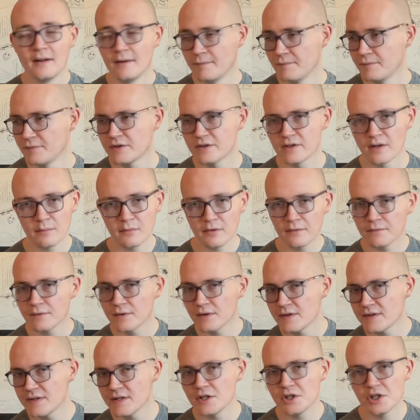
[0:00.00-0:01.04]
Some of
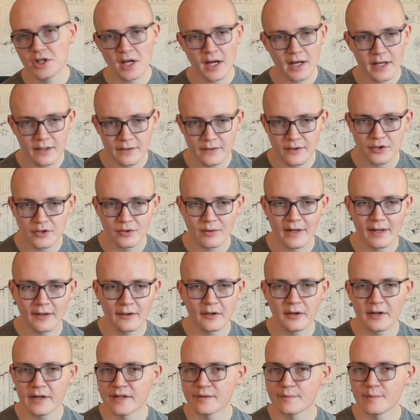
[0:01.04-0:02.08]
the CGI in the
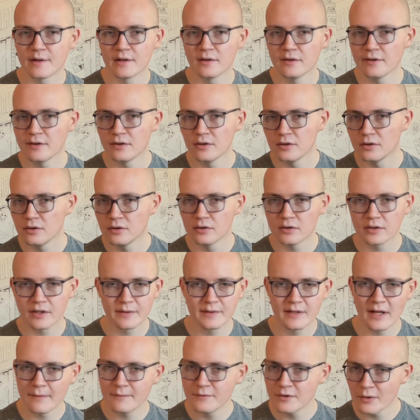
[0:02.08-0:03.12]
trailer has been a little
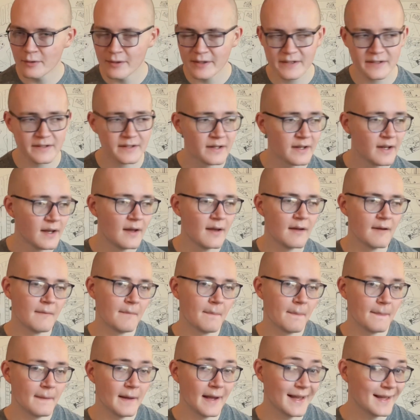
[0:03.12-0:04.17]
contemptuous.
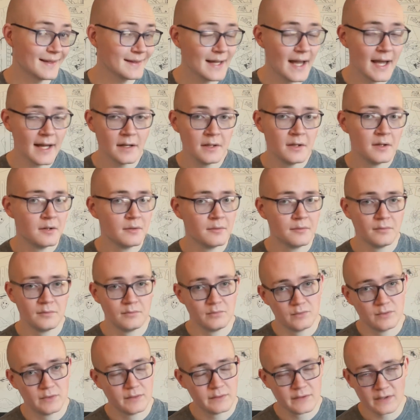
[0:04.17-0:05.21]
I get that.
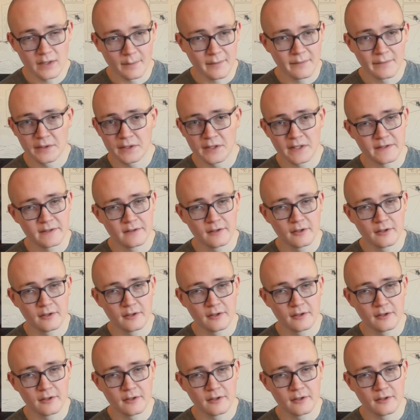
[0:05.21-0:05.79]
Some of it doesn't